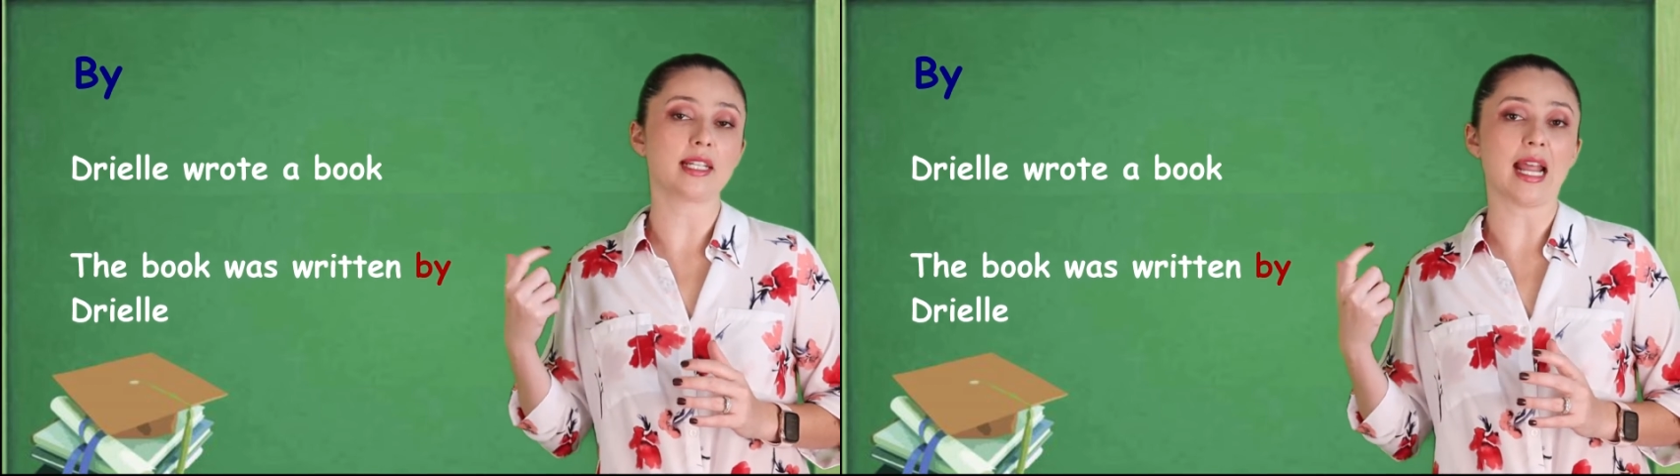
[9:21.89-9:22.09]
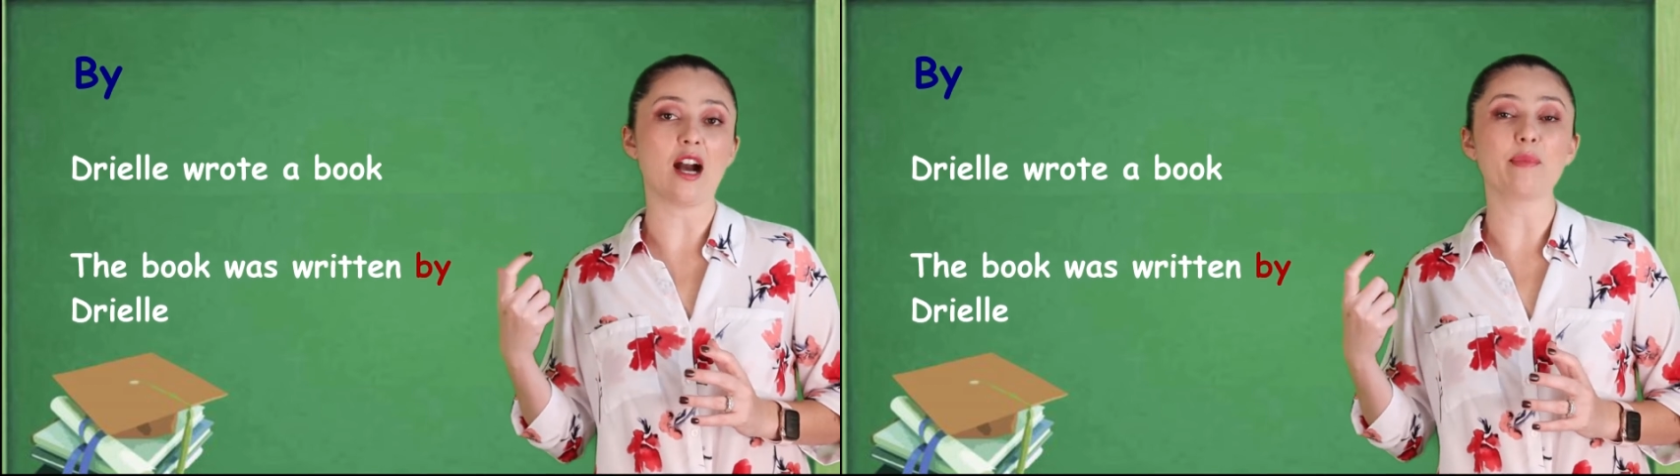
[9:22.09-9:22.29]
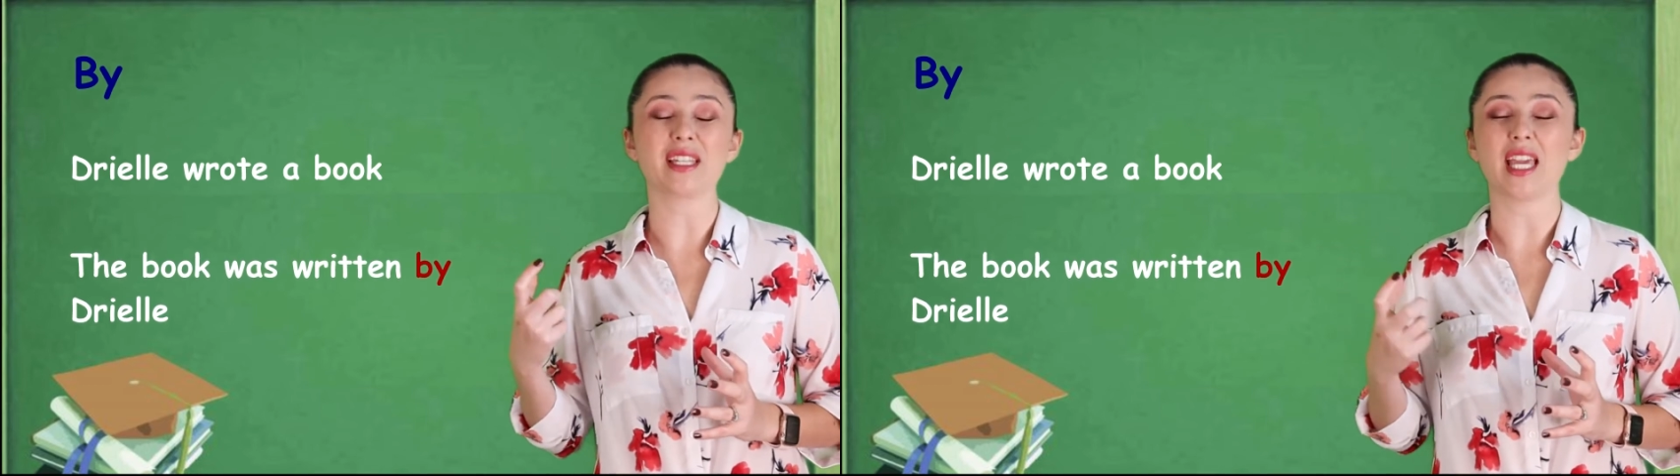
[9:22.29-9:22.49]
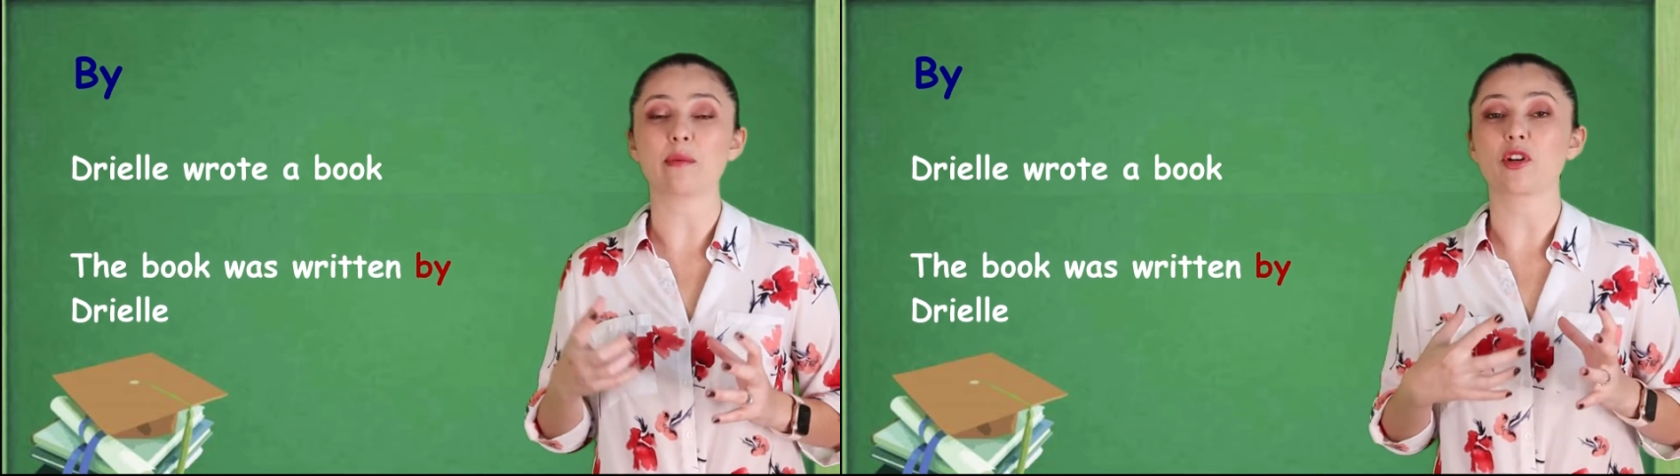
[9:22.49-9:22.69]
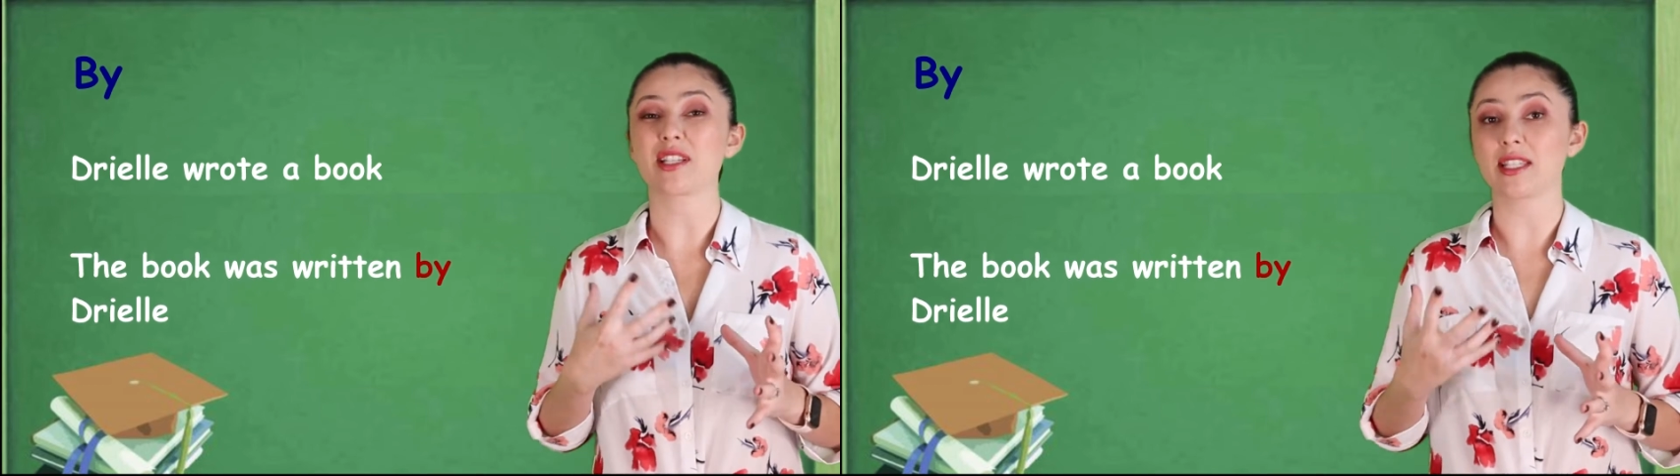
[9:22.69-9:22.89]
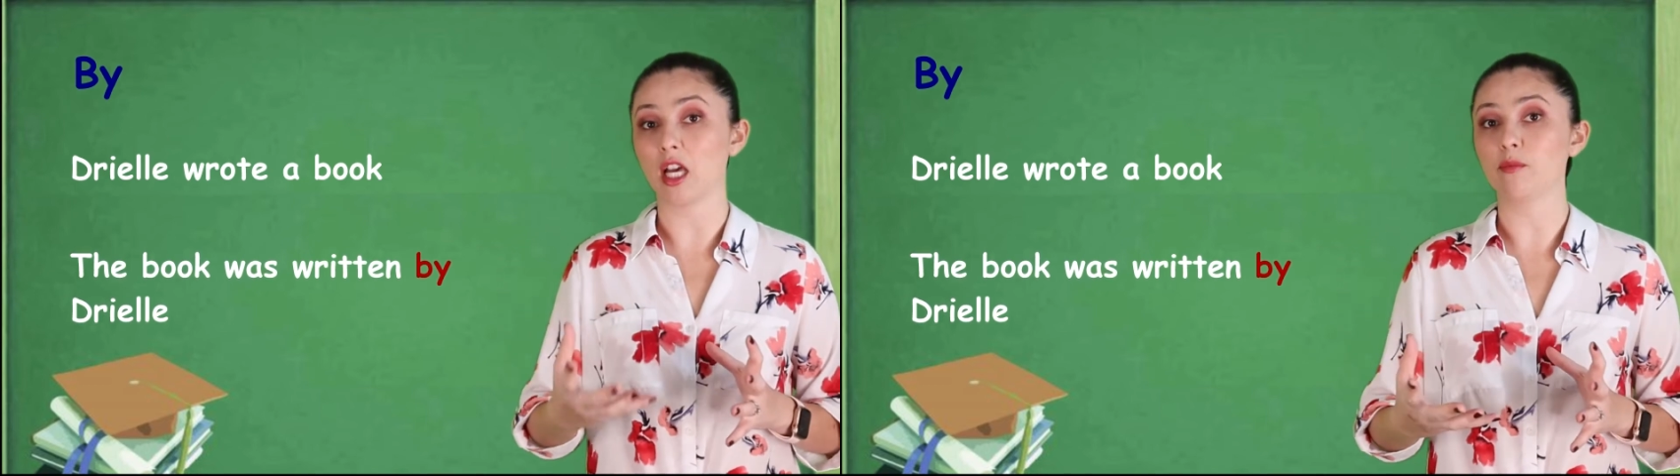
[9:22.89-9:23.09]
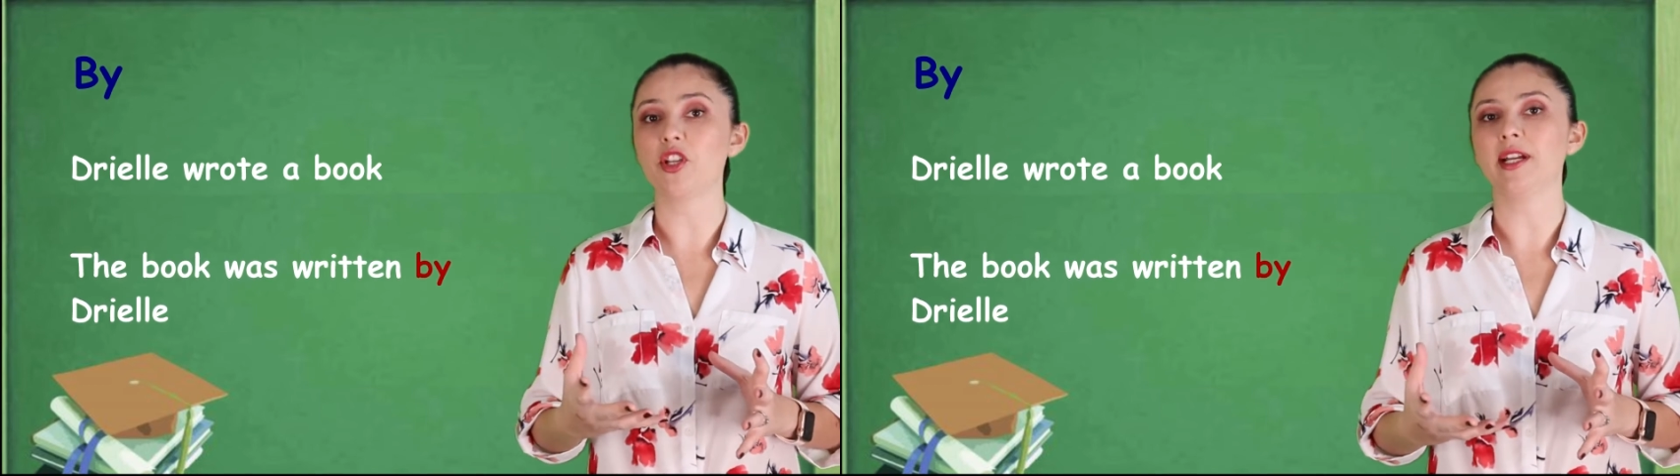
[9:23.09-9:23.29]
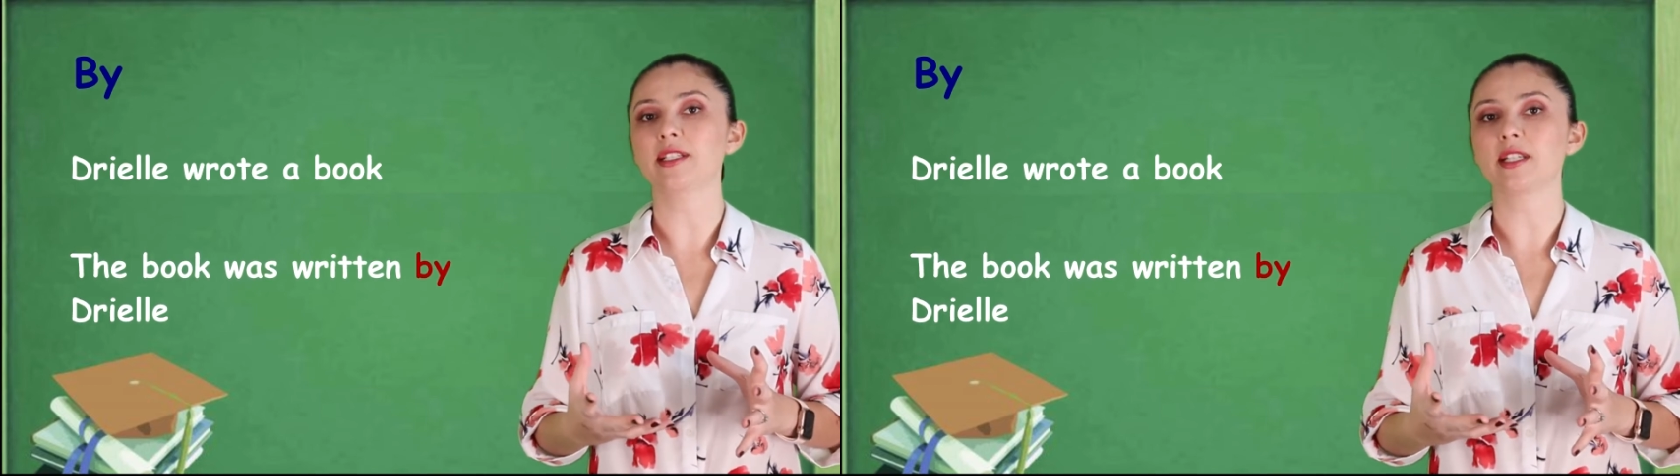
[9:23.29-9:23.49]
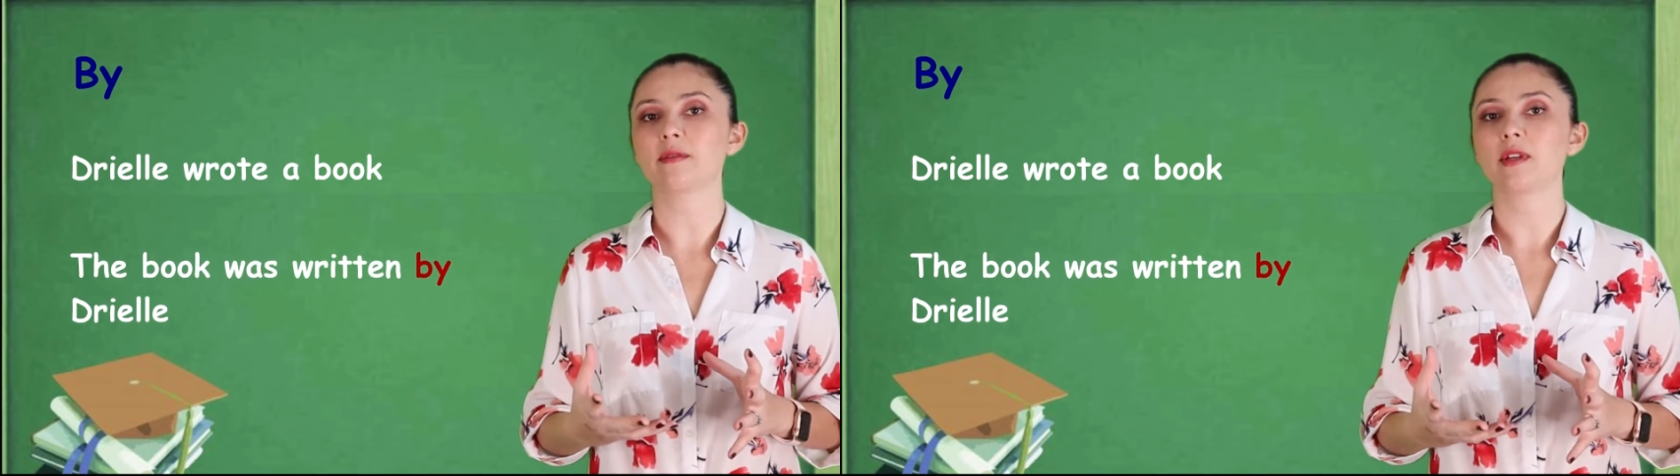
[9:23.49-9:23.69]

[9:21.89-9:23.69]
it now became our subject,